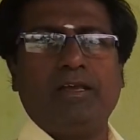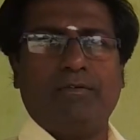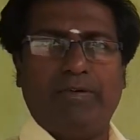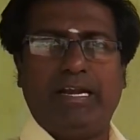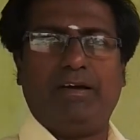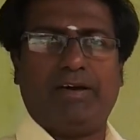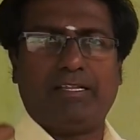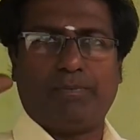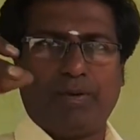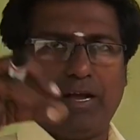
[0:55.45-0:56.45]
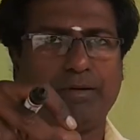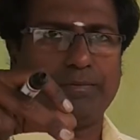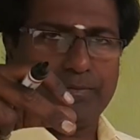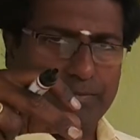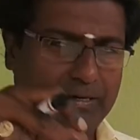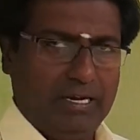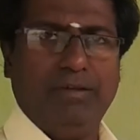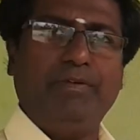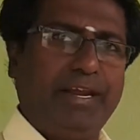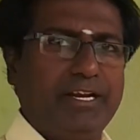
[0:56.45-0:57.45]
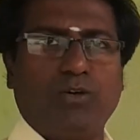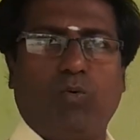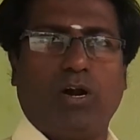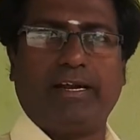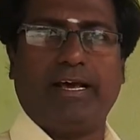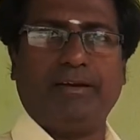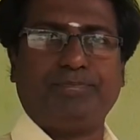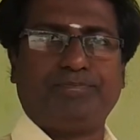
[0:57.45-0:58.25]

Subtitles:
Whenever the frog living in the water,